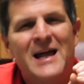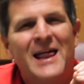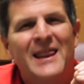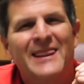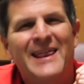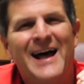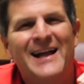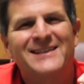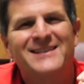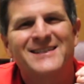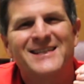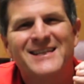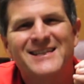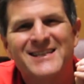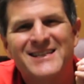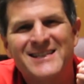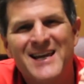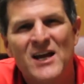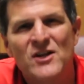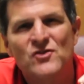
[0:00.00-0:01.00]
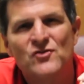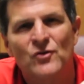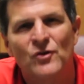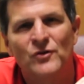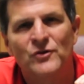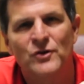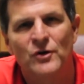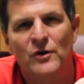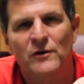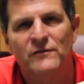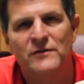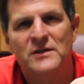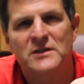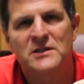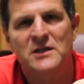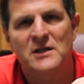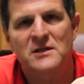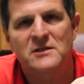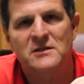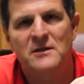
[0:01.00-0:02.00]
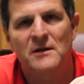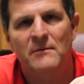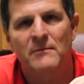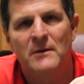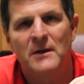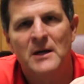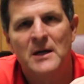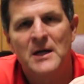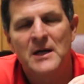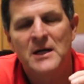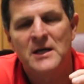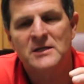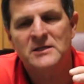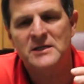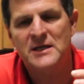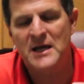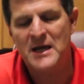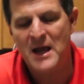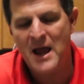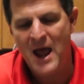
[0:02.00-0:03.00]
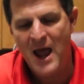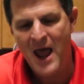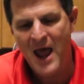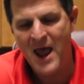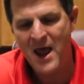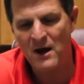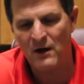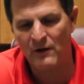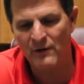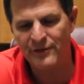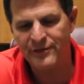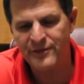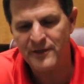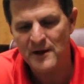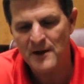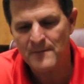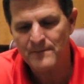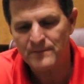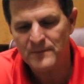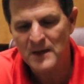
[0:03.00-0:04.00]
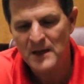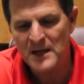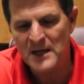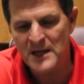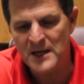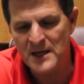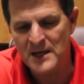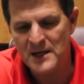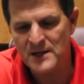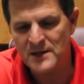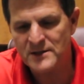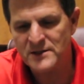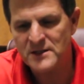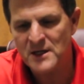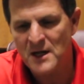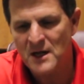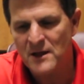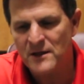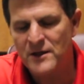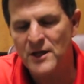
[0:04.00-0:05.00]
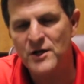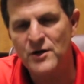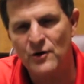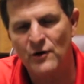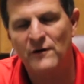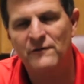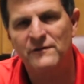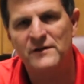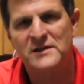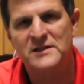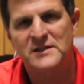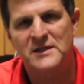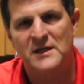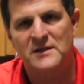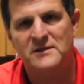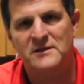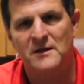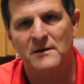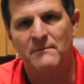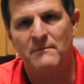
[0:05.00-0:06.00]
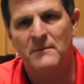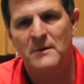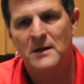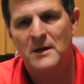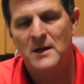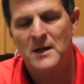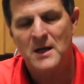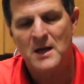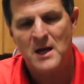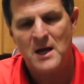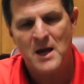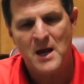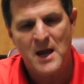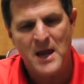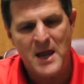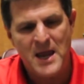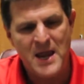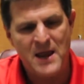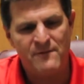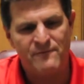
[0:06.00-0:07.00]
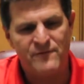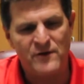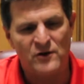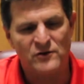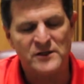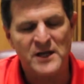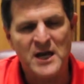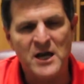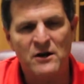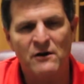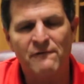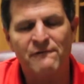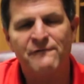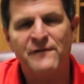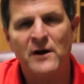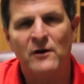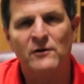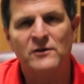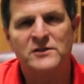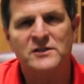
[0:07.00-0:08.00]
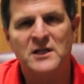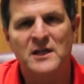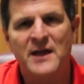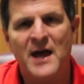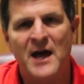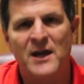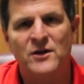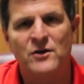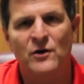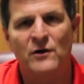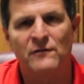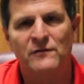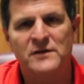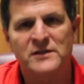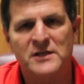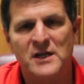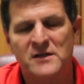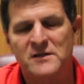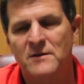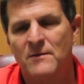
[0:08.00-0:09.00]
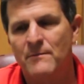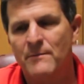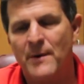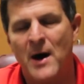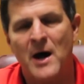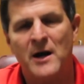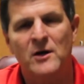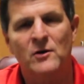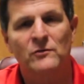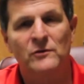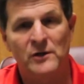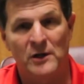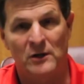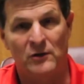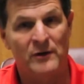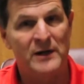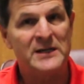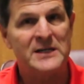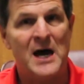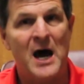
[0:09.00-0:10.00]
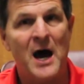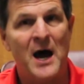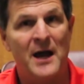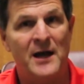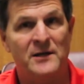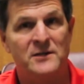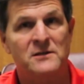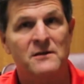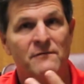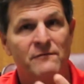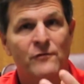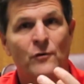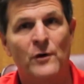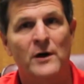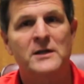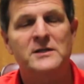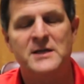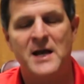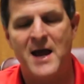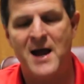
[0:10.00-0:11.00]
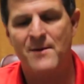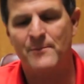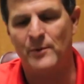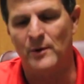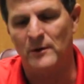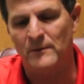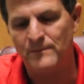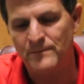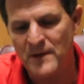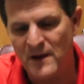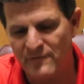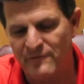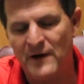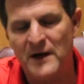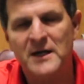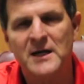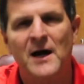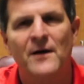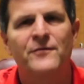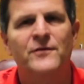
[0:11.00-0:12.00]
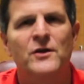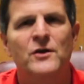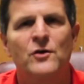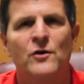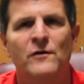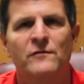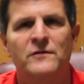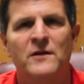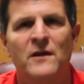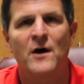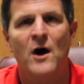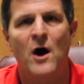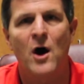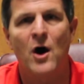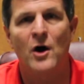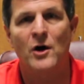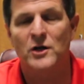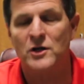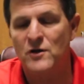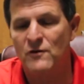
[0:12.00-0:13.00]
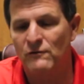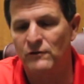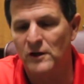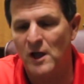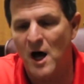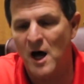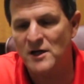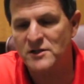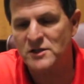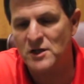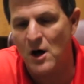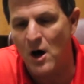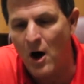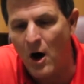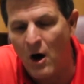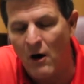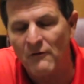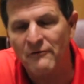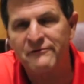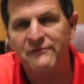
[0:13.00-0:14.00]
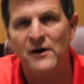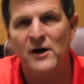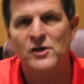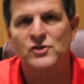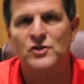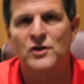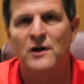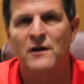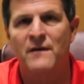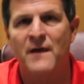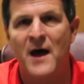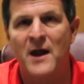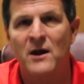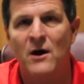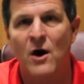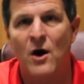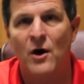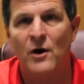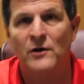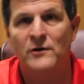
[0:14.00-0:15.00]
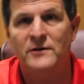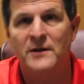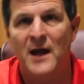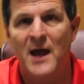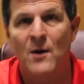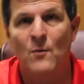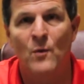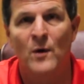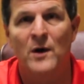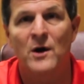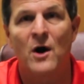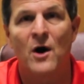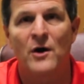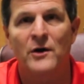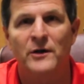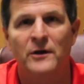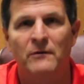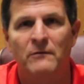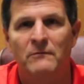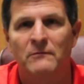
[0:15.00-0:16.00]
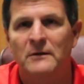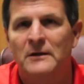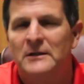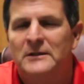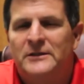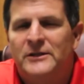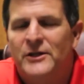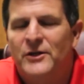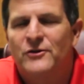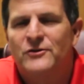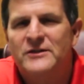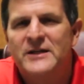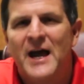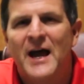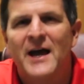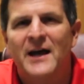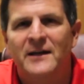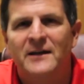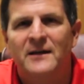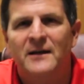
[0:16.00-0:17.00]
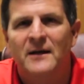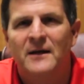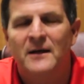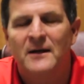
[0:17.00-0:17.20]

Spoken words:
That's the central nervous system. You see, health is the nervous system. If there's interference to that nervous system, body literally dies. For example, if I cut the nerve heart, you've lost all function to that heart, and what are you? You're dead.